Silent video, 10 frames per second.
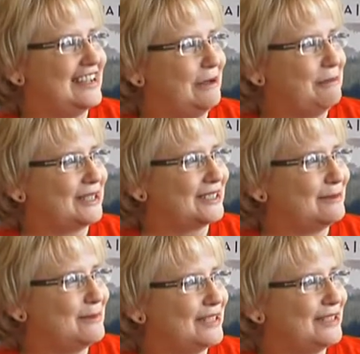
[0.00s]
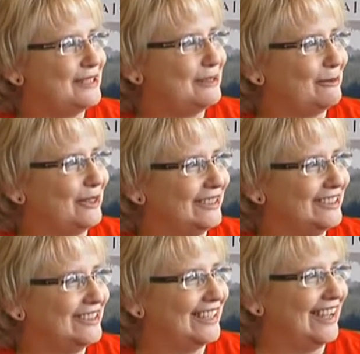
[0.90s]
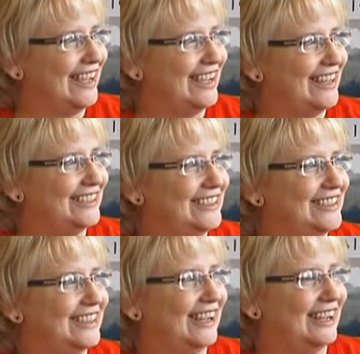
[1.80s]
amongst the best in the world, and